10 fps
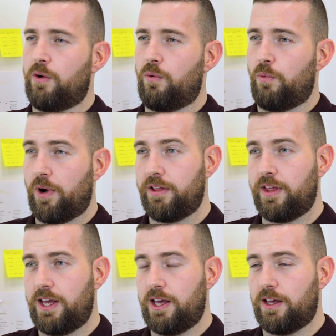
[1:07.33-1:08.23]
One of
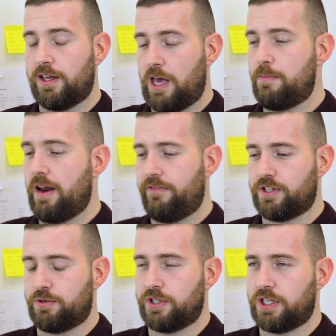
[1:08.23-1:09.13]
the key
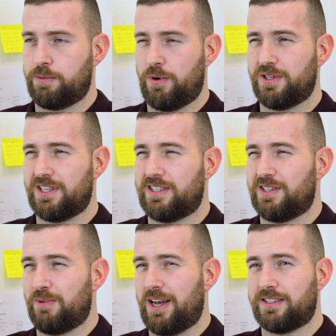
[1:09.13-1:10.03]
benefits to us, I suppose, is
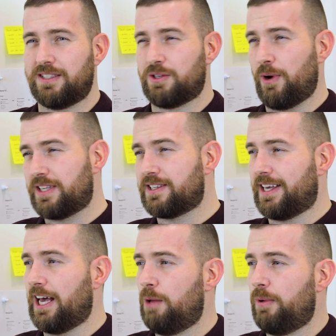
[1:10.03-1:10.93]
as well as it's quite
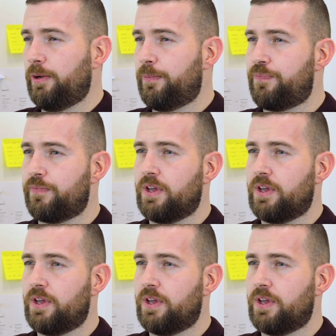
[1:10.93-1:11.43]
scalable.